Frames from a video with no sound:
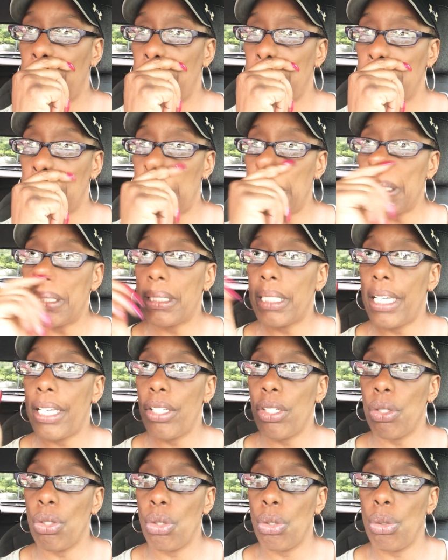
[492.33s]
let's say
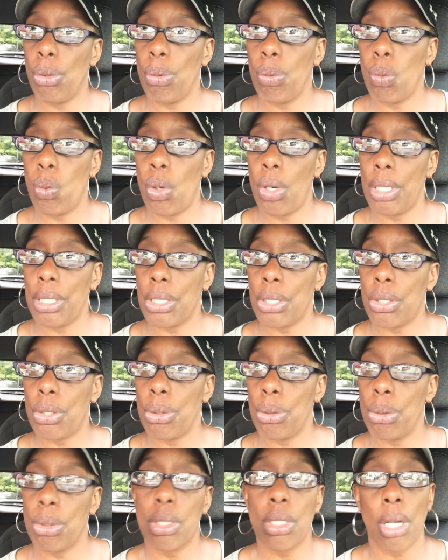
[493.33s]
you want
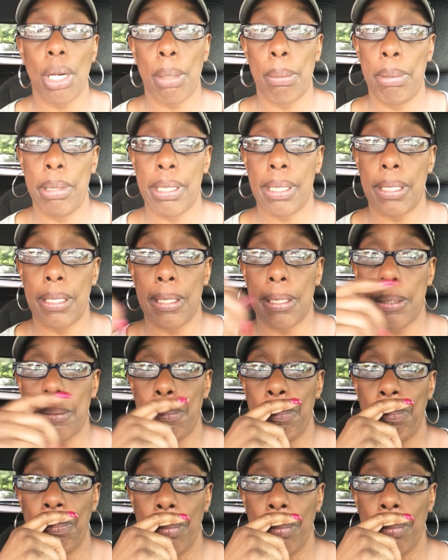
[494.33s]
to start a business,